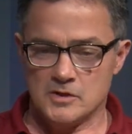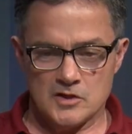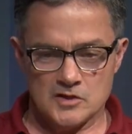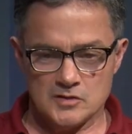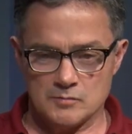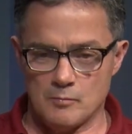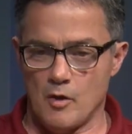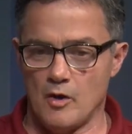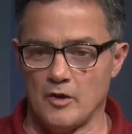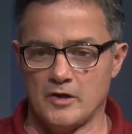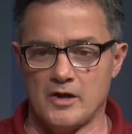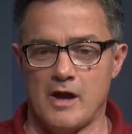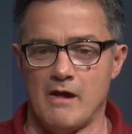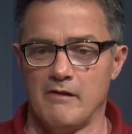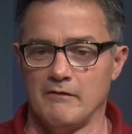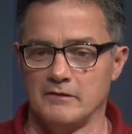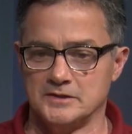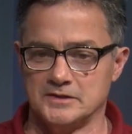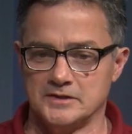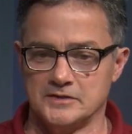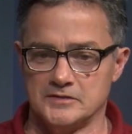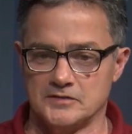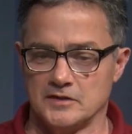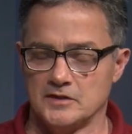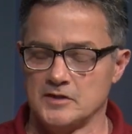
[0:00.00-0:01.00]
Small
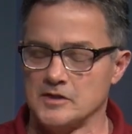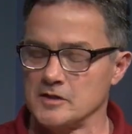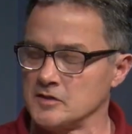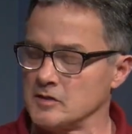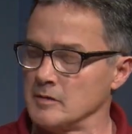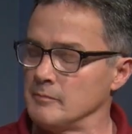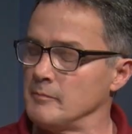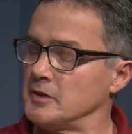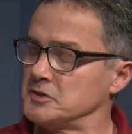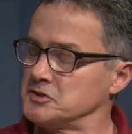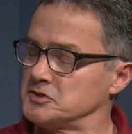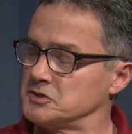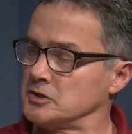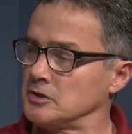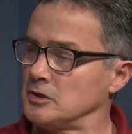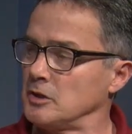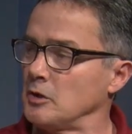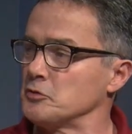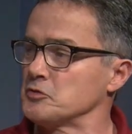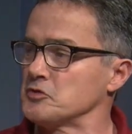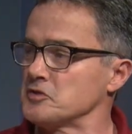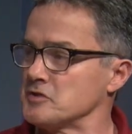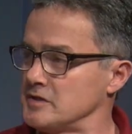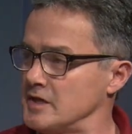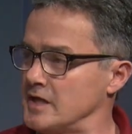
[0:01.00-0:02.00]
colleges, it's a much
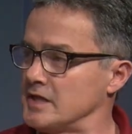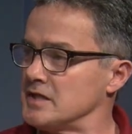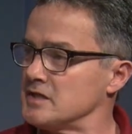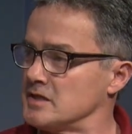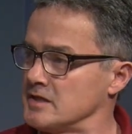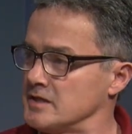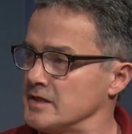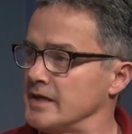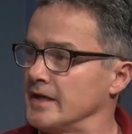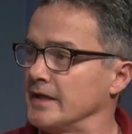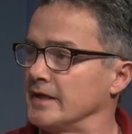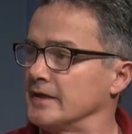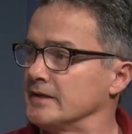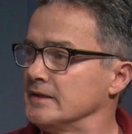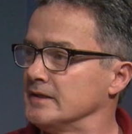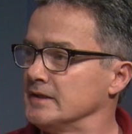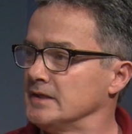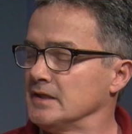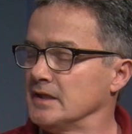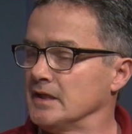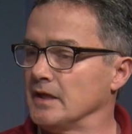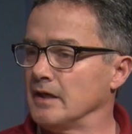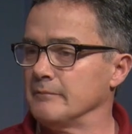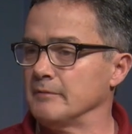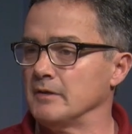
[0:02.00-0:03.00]
close knit thing. Mm-hmm.
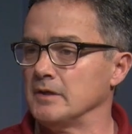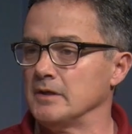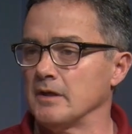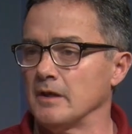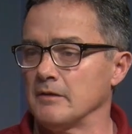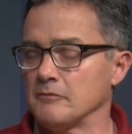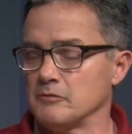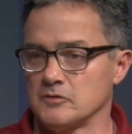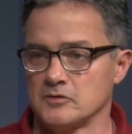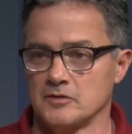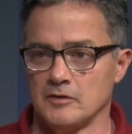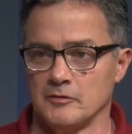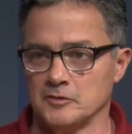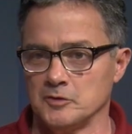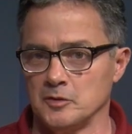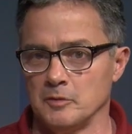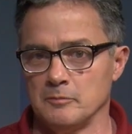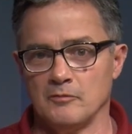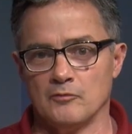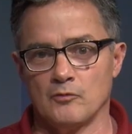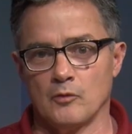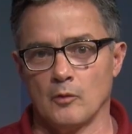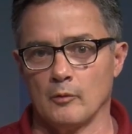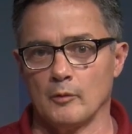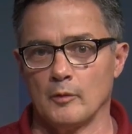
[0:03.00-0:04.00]
I mean, I was telling you
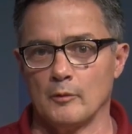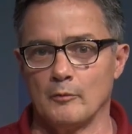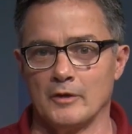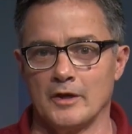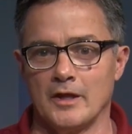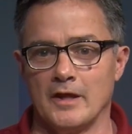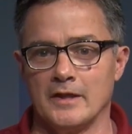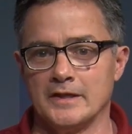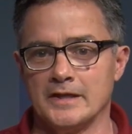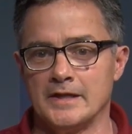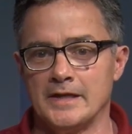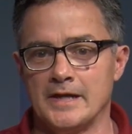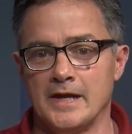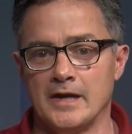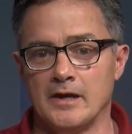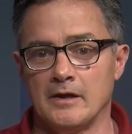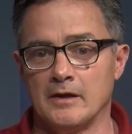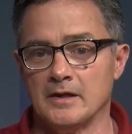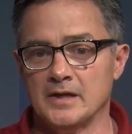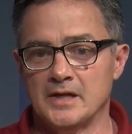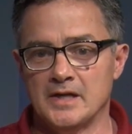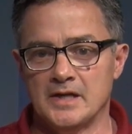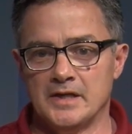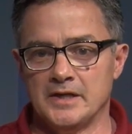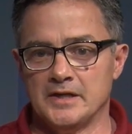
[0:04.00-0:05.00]
before we went on the
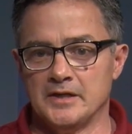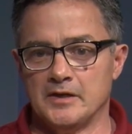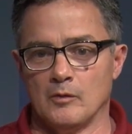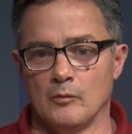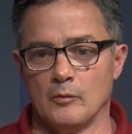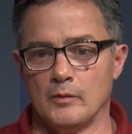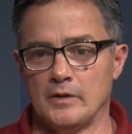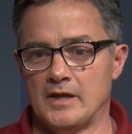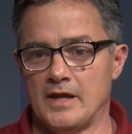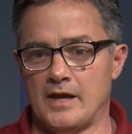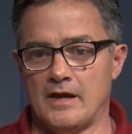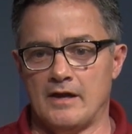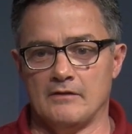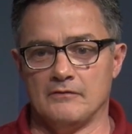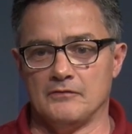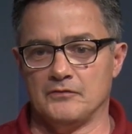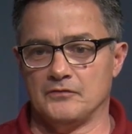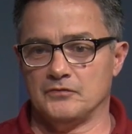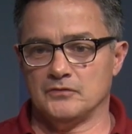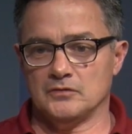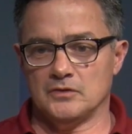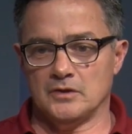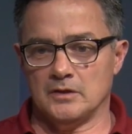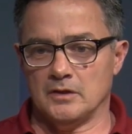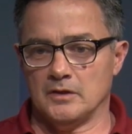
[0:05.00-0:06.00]
air. We'd
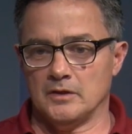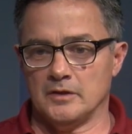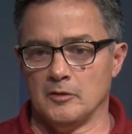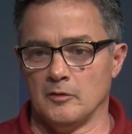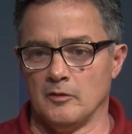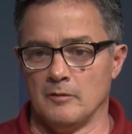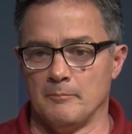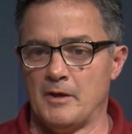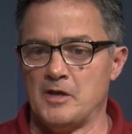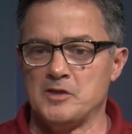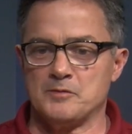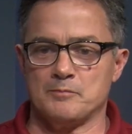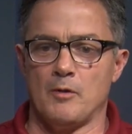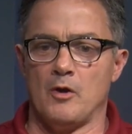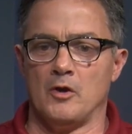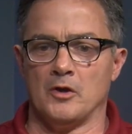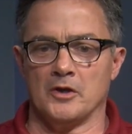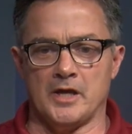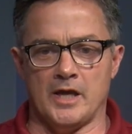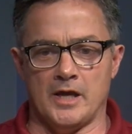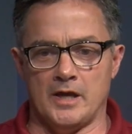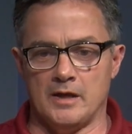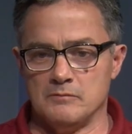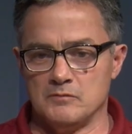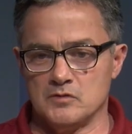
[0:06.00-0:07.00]
have the baseball
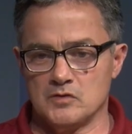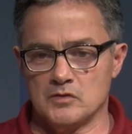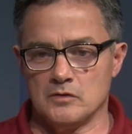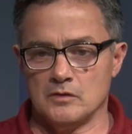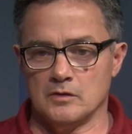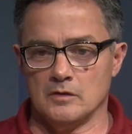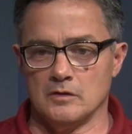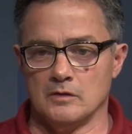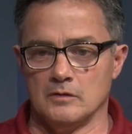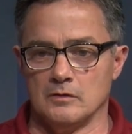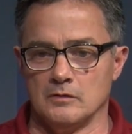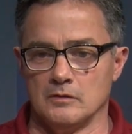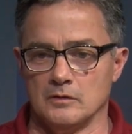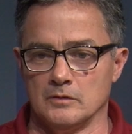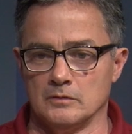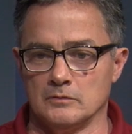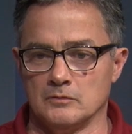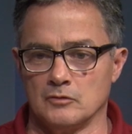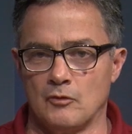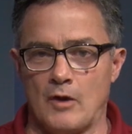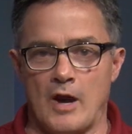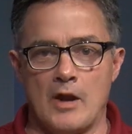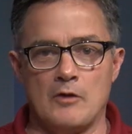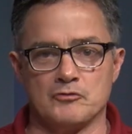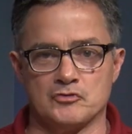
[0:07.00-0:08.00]
games. The
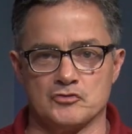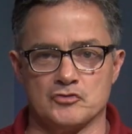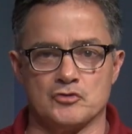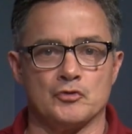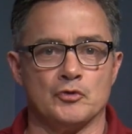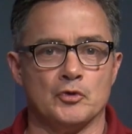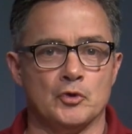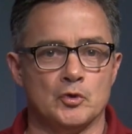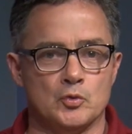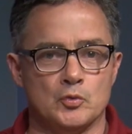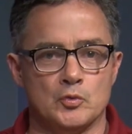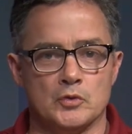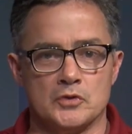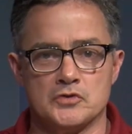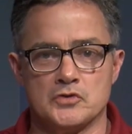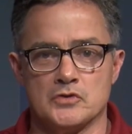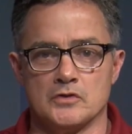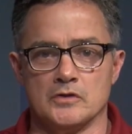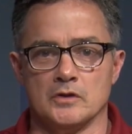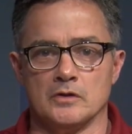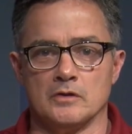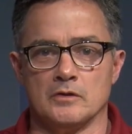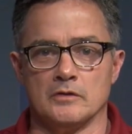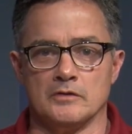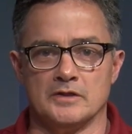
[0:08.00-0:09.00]
grounds crew was
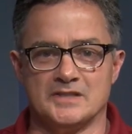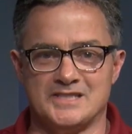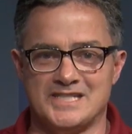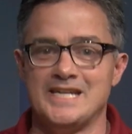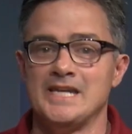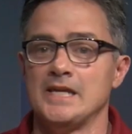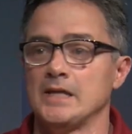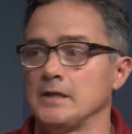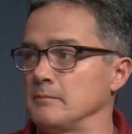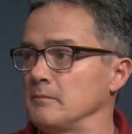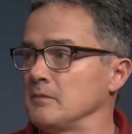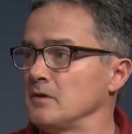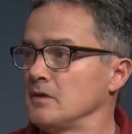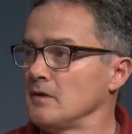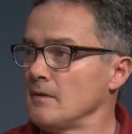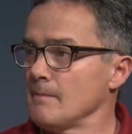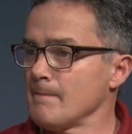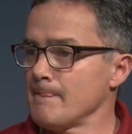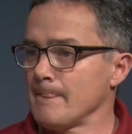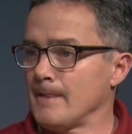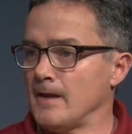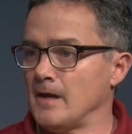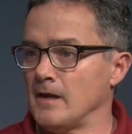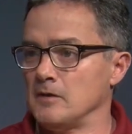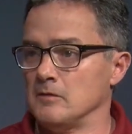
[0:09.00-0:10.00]
the team,
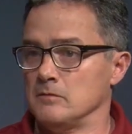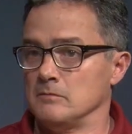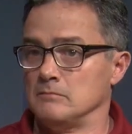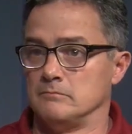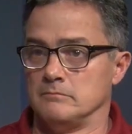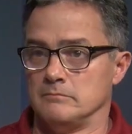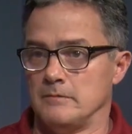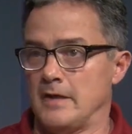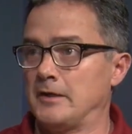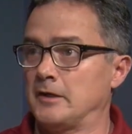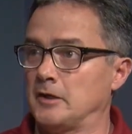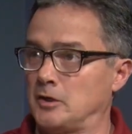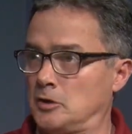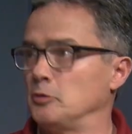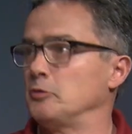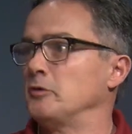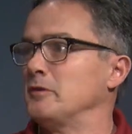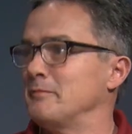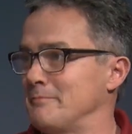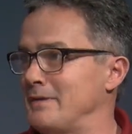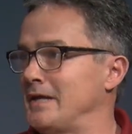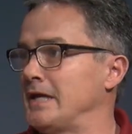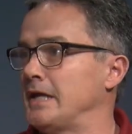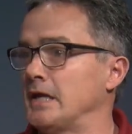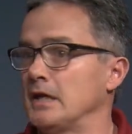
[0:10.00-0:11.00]
and that
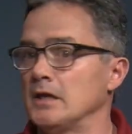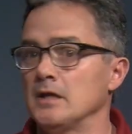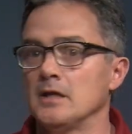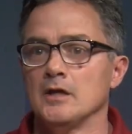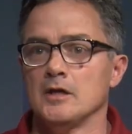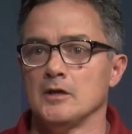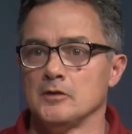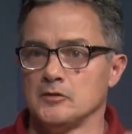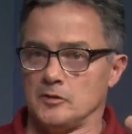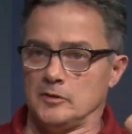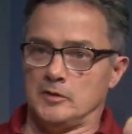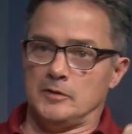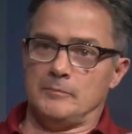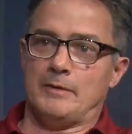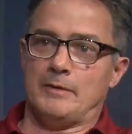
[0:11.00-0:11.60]
included me. So you'd